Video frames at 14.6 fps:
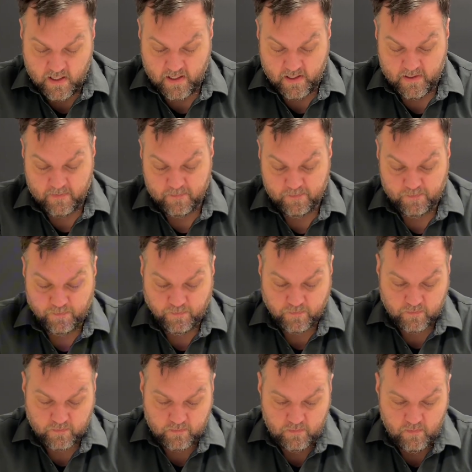
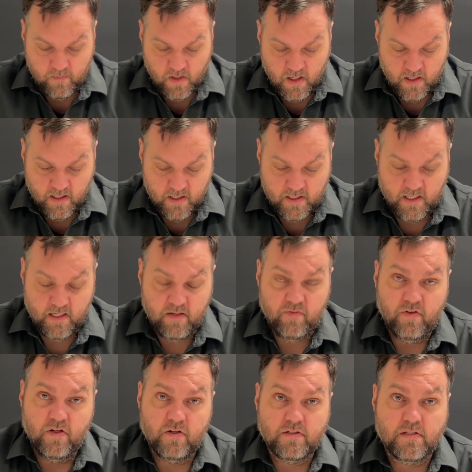Again, if
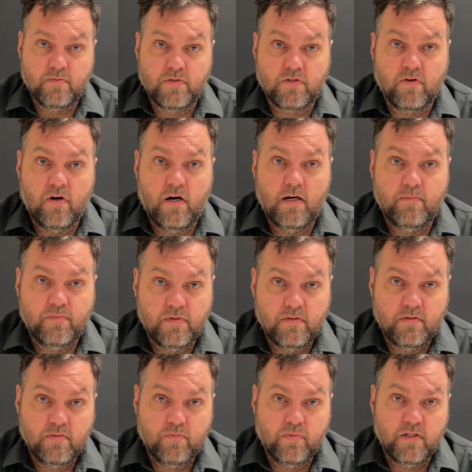you're not subscribed,
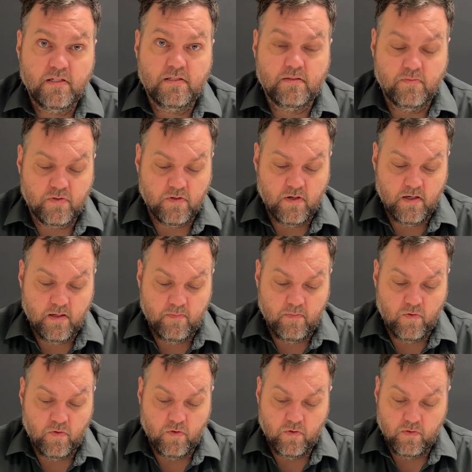please subscribe,
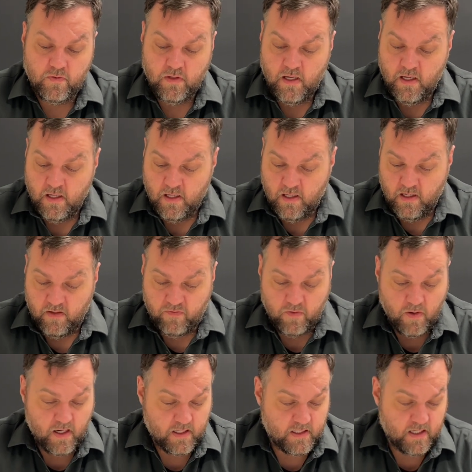or if you
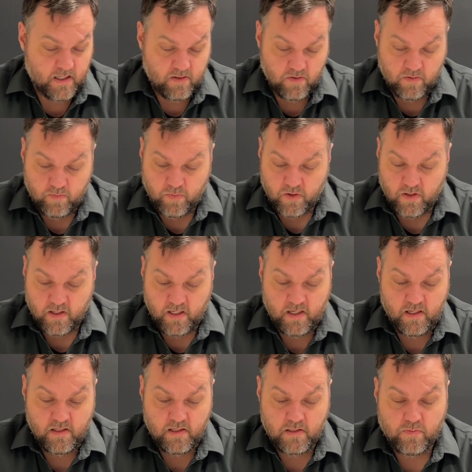are keen on buying
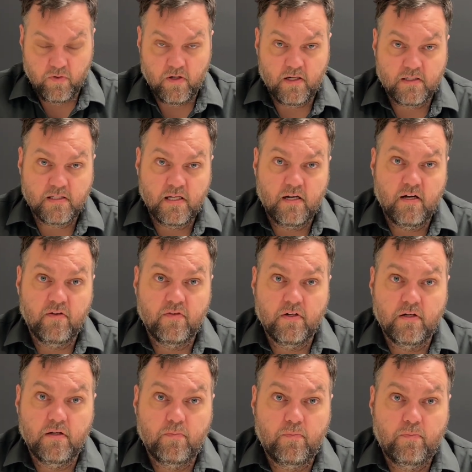any of these products, head over
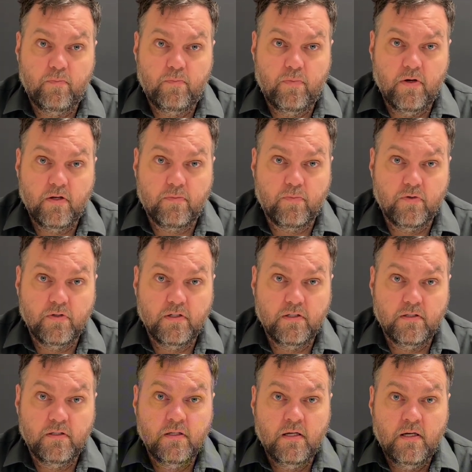to
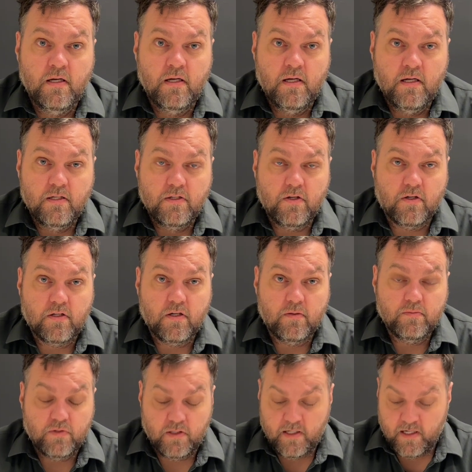
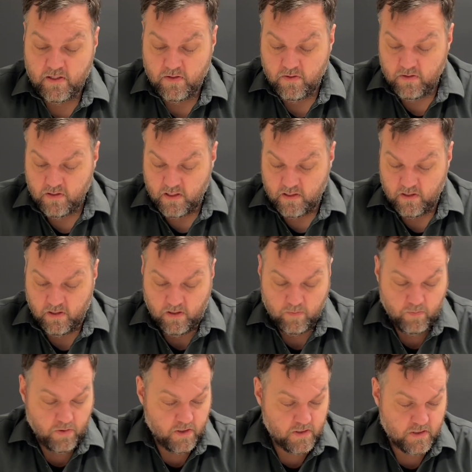perthbullion.com.au and you can
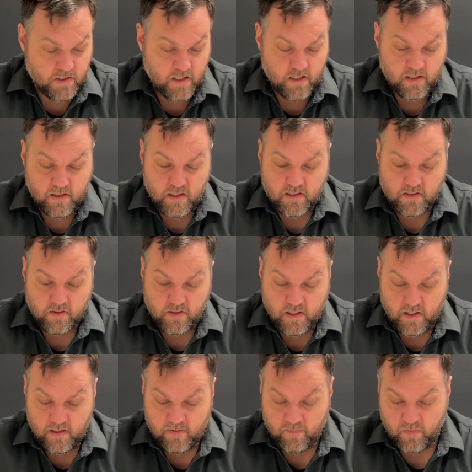purchase any of these on
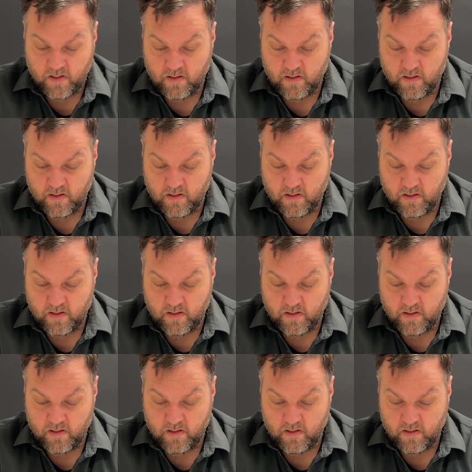there.